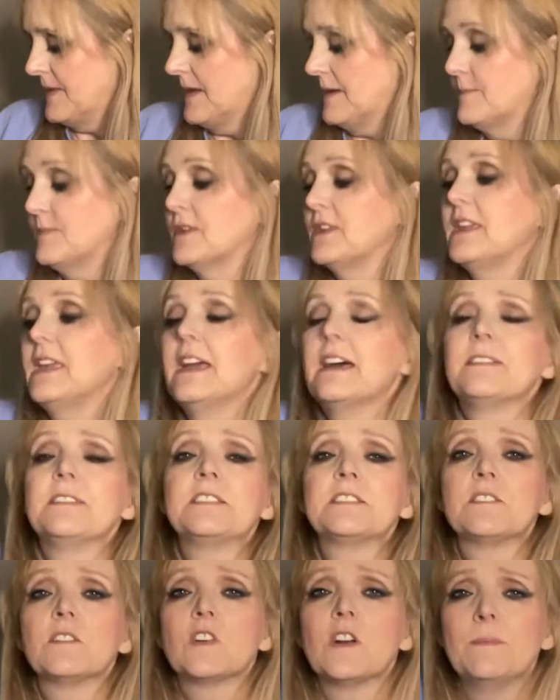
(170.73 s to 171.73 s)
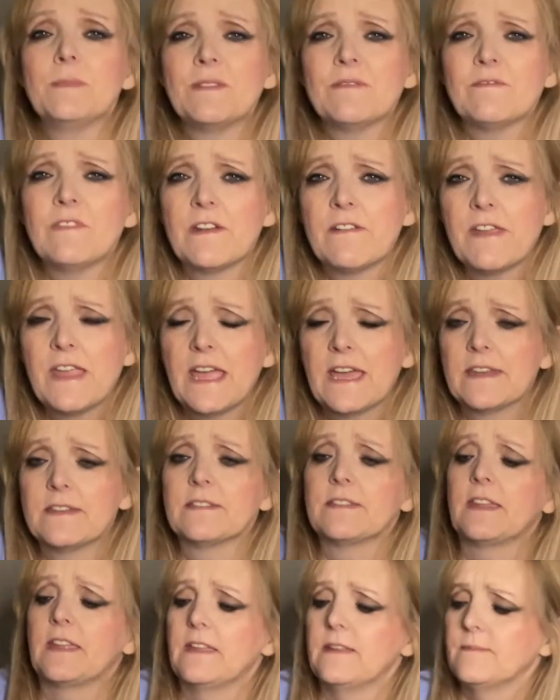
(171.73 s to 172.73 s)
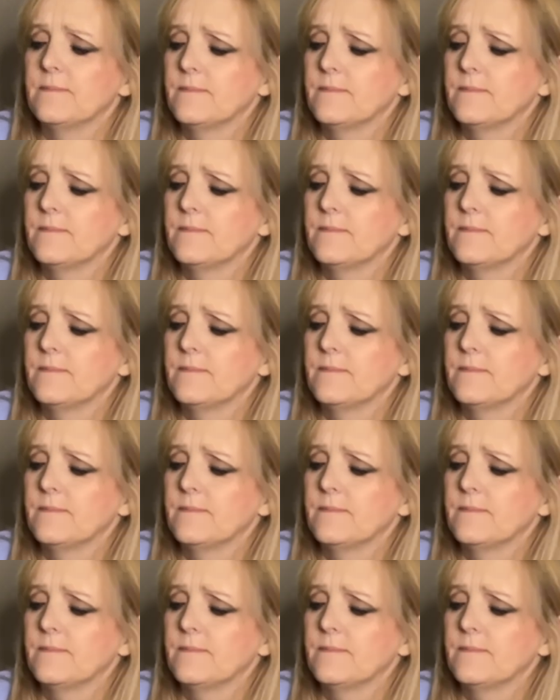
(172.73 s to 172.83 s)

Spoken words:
But yeah, this will come in very handy.